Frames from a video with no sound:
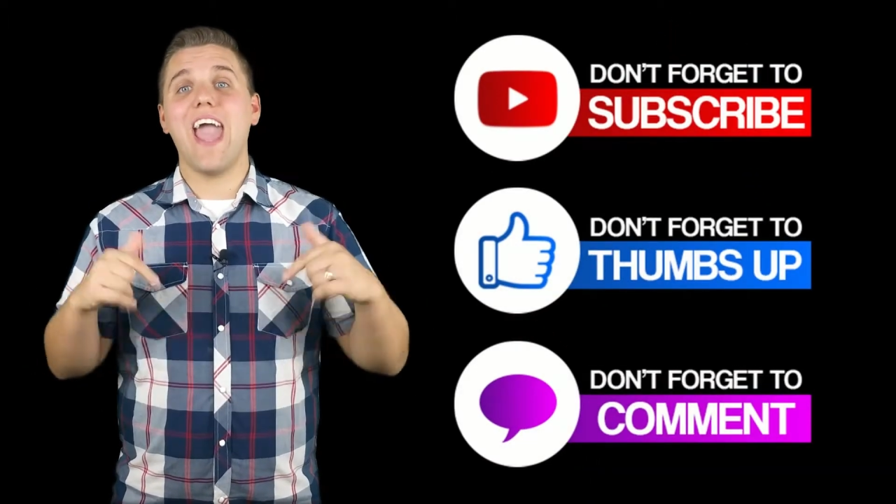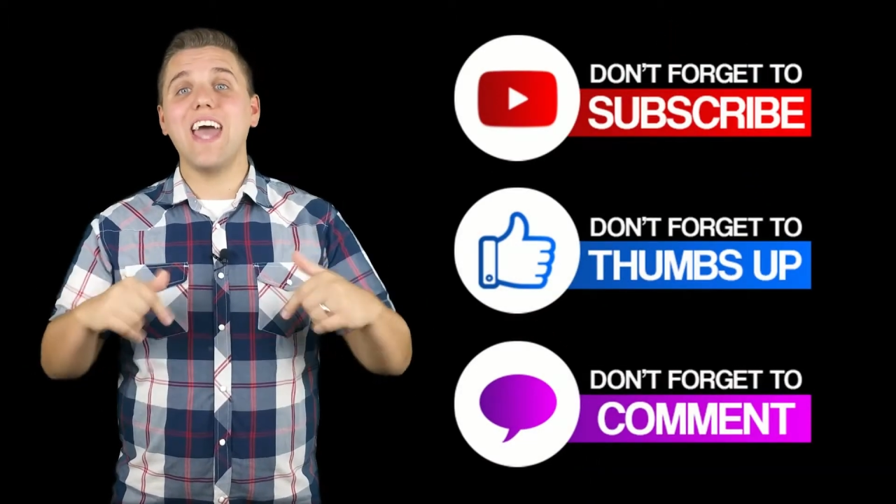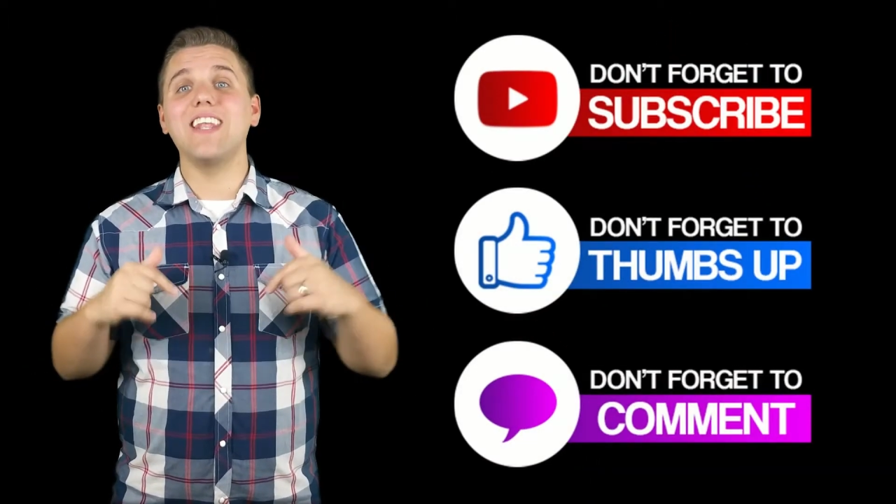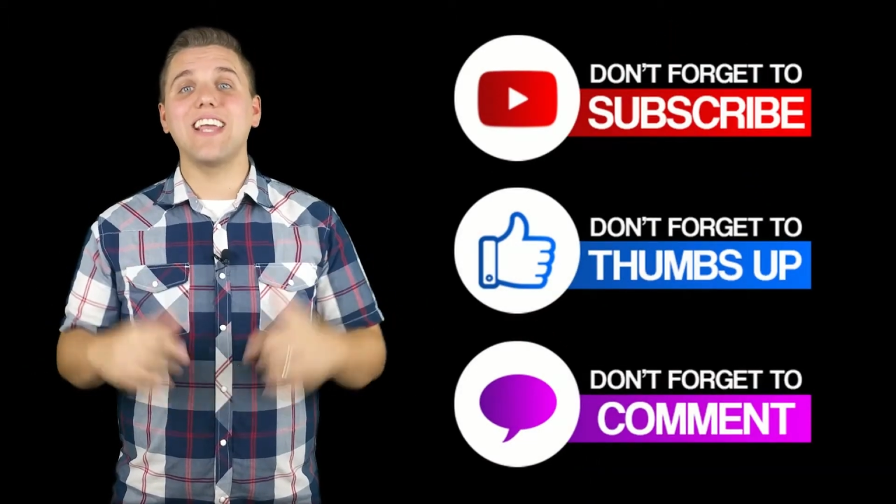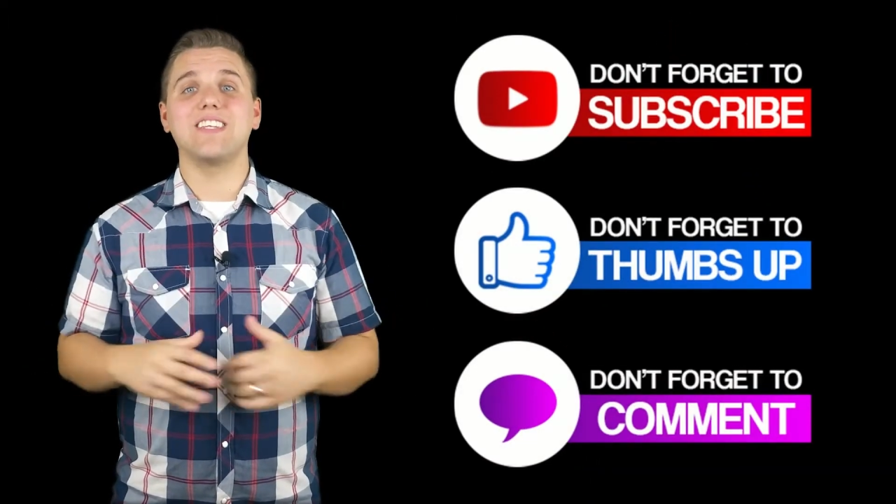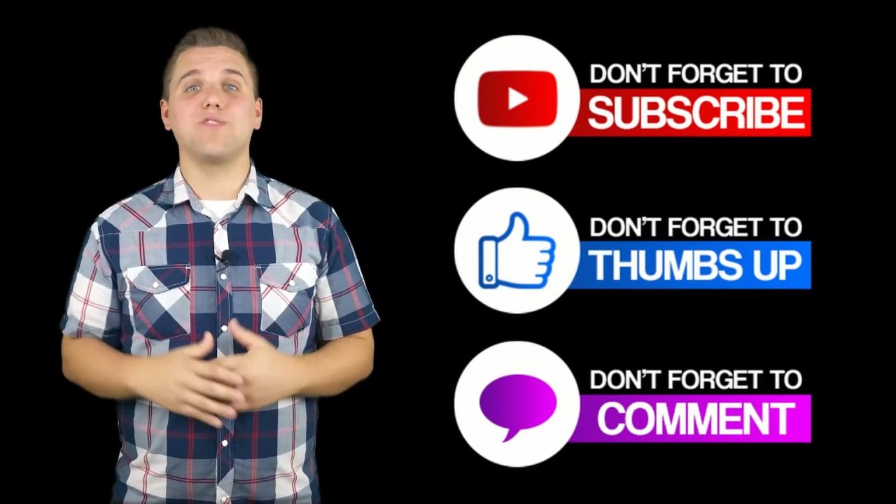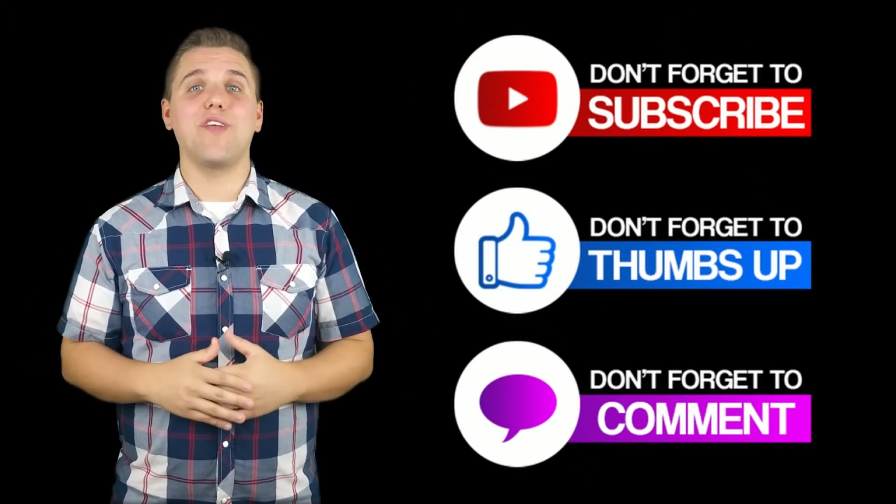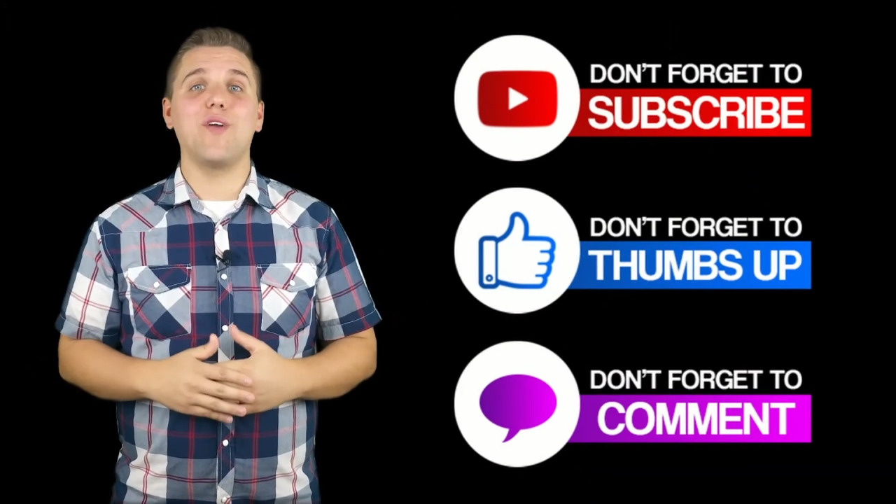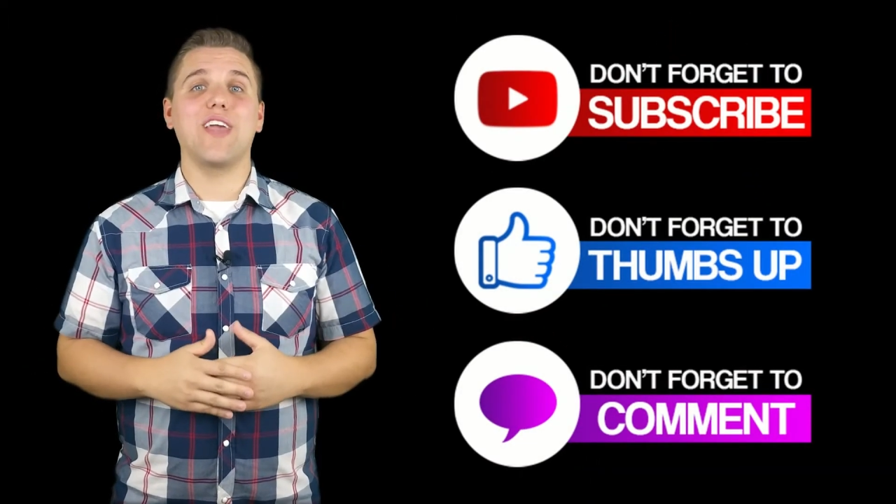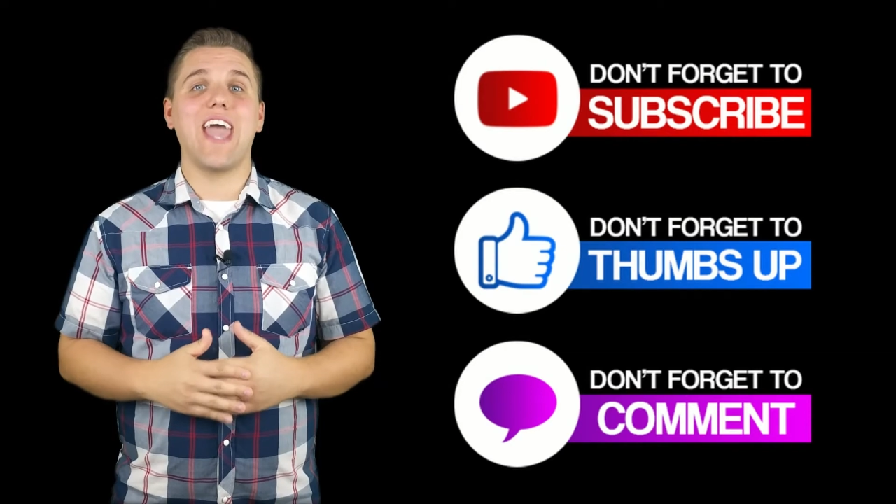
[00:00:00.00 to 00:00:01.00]
and like this
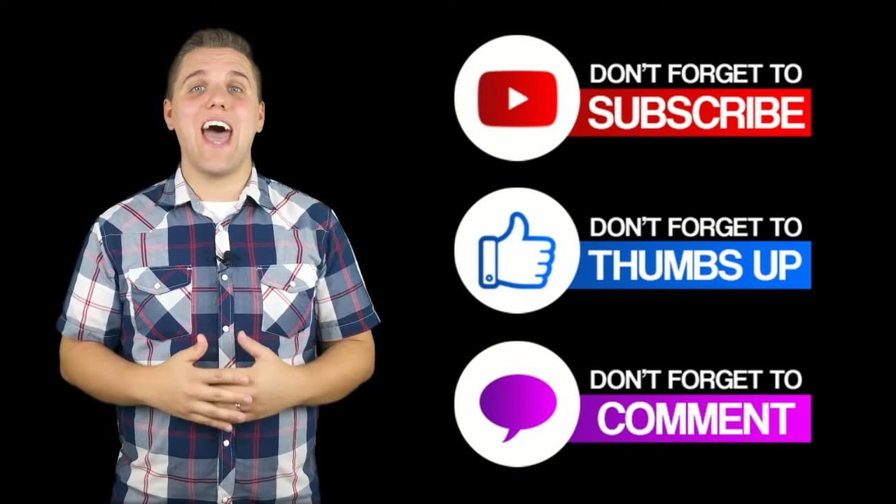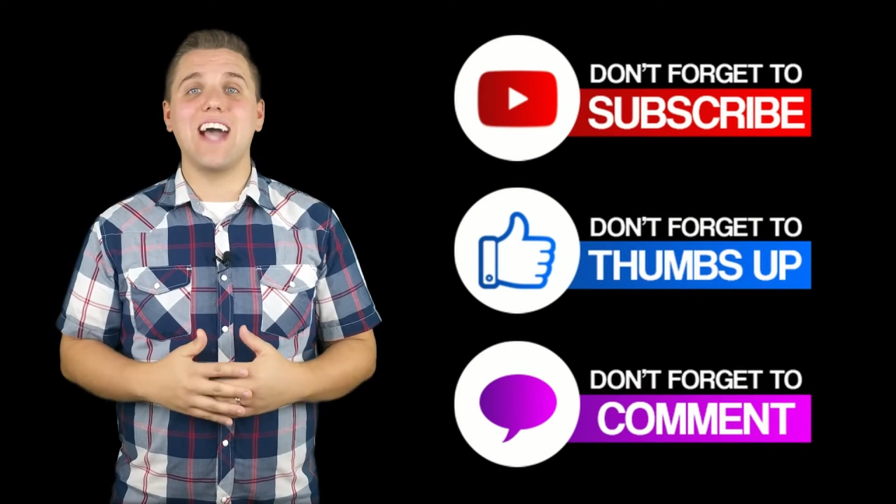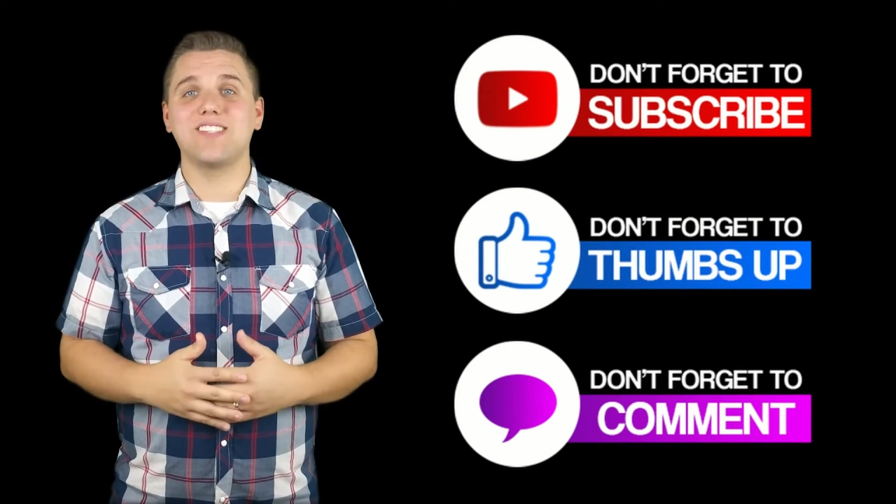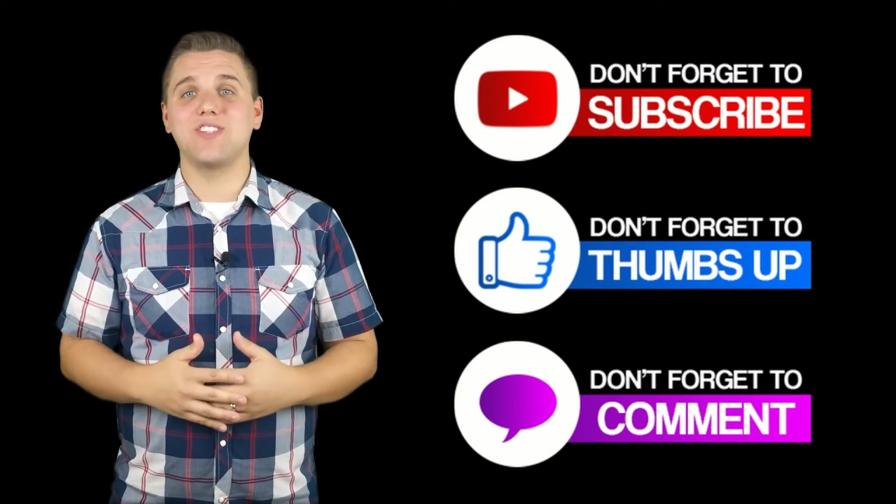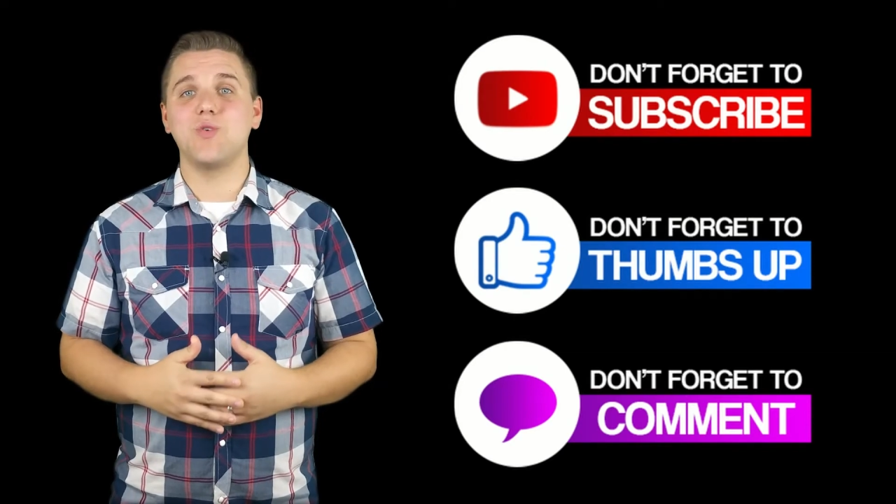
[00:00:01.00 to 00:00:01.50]
video to get access